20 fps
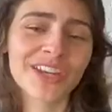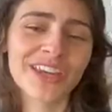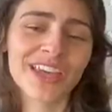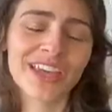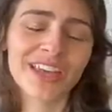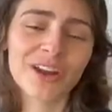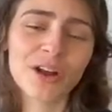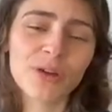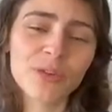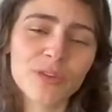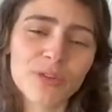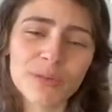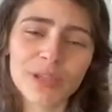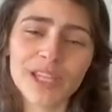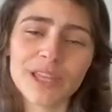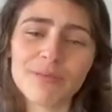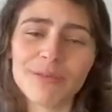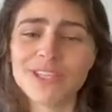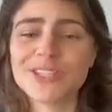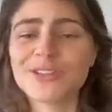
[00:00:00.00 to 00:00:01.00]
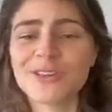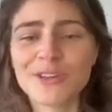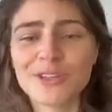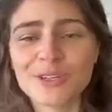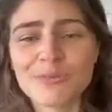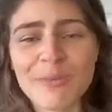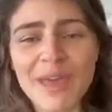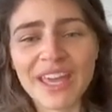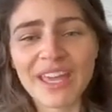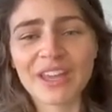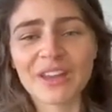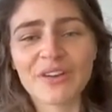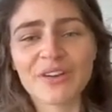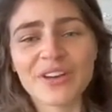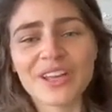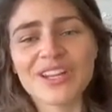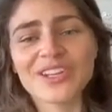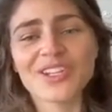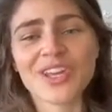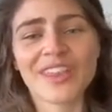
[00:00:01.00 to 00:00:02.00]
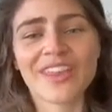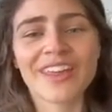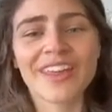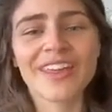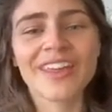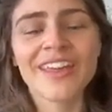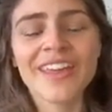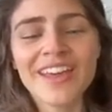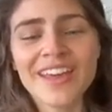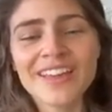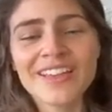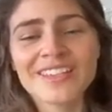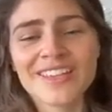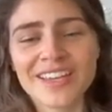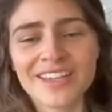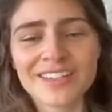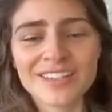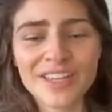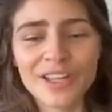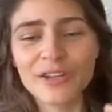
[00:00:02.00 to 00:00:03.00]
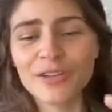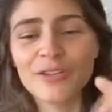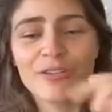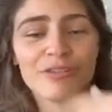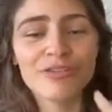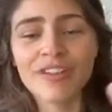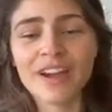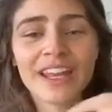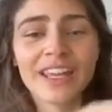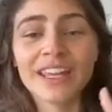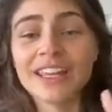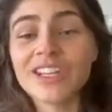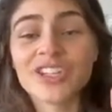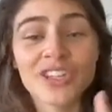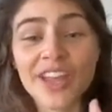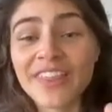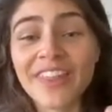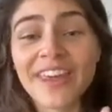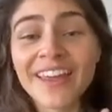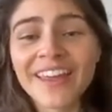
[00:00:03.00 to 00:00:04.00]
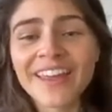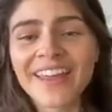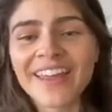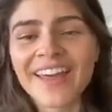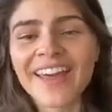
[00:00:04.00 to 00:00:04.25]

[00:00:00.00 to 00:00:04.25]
and ultimately be turned back in on each other to continue fighting each other.